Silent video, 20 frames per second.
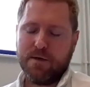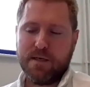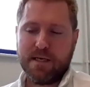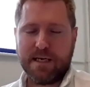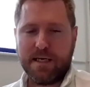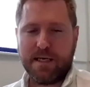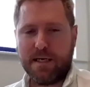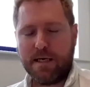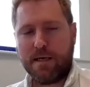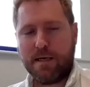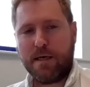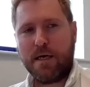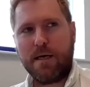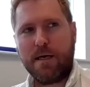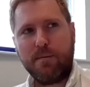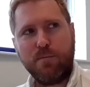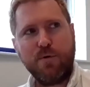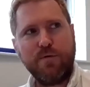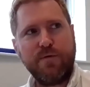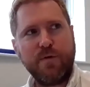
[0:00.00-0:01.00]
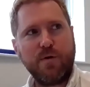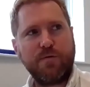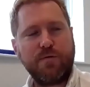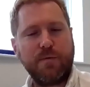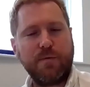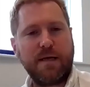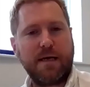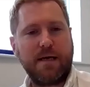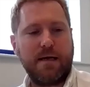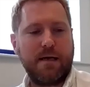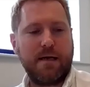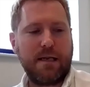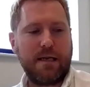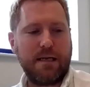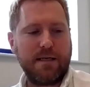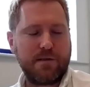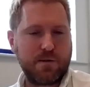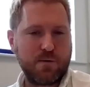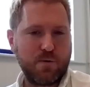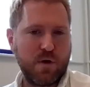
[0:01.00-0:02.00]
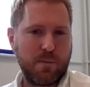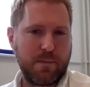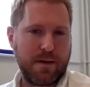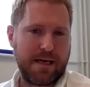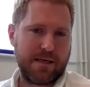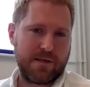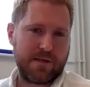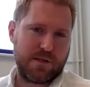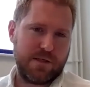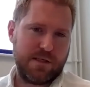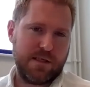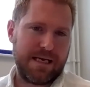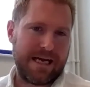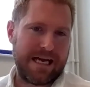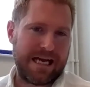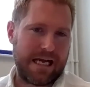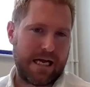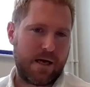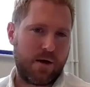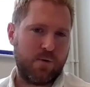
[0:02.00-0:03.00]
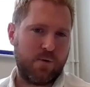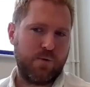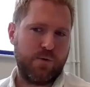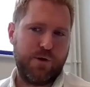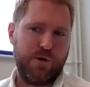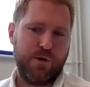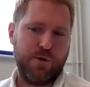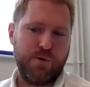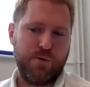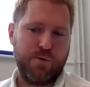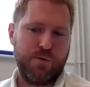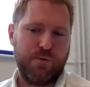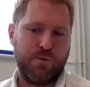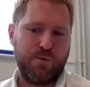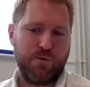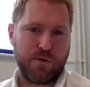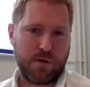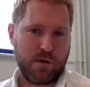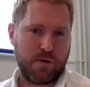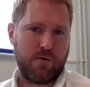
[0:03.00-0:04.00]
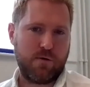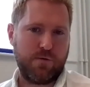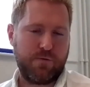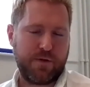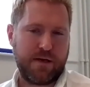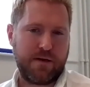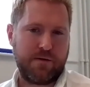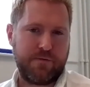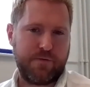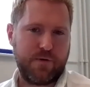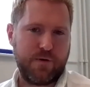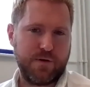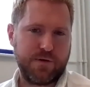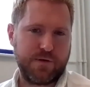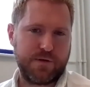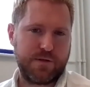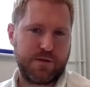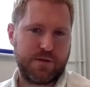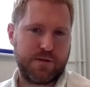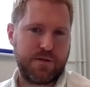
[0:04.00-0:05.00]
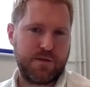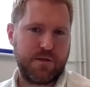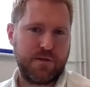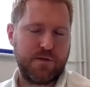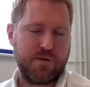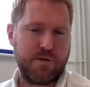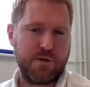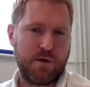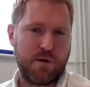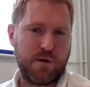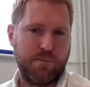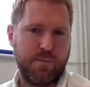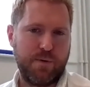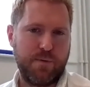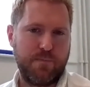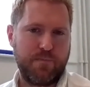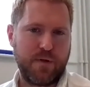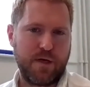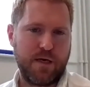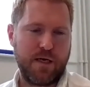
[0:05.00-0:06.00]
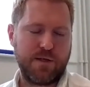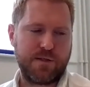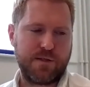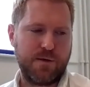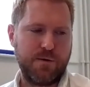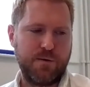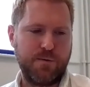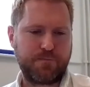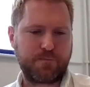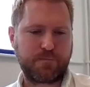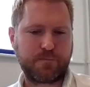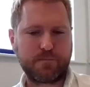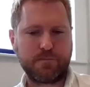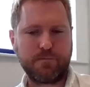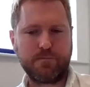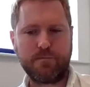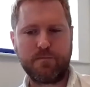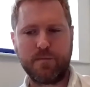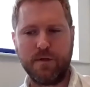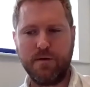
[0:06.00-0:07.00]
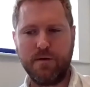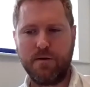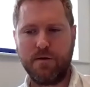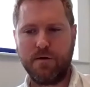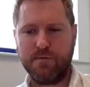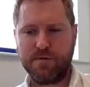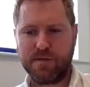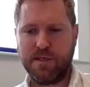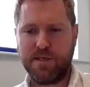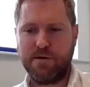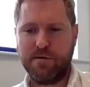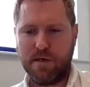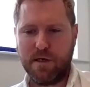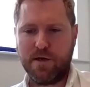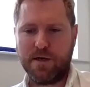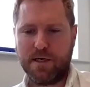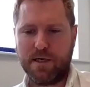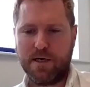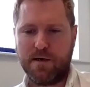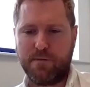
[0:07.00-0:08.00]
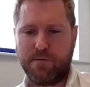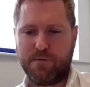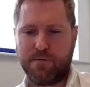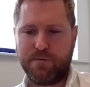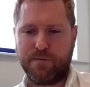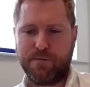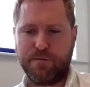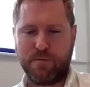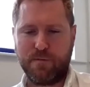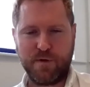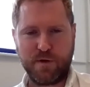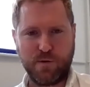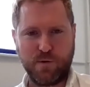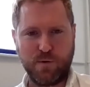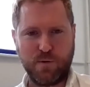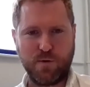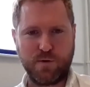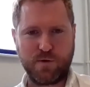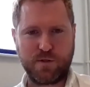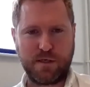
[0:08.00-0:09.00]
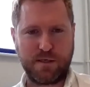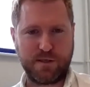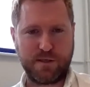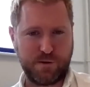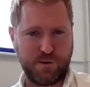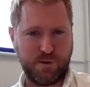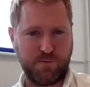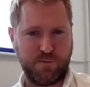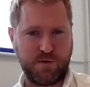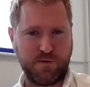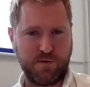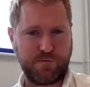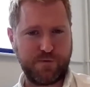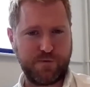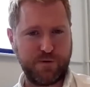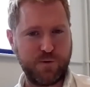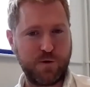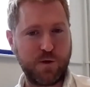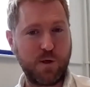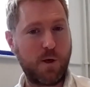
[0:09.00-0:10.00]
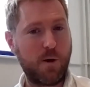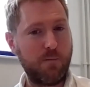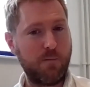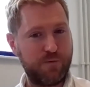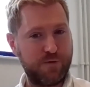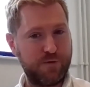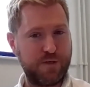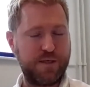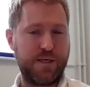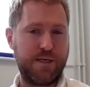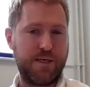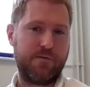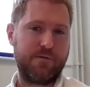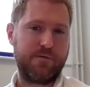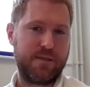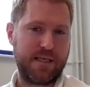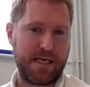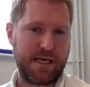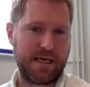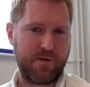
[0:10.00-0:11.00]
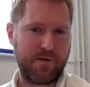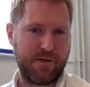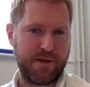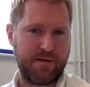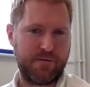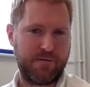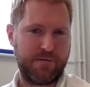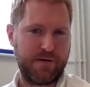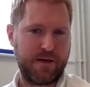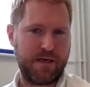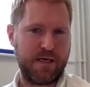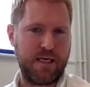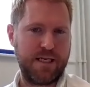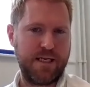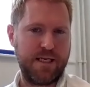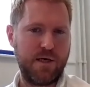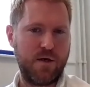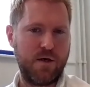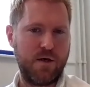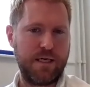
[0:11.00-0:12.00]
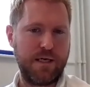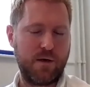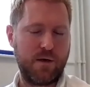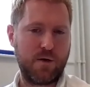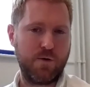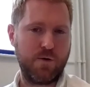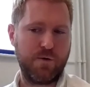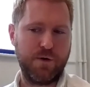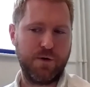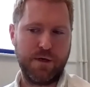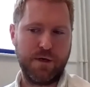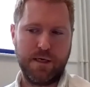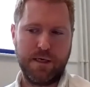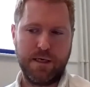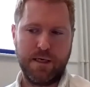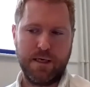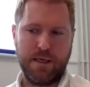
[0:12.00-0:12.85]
Okay, moving on from that, let's talk about actually how you got that first job. So obviously you learned enough from the course, I assume, to feel confident enough to get out there fairly early on.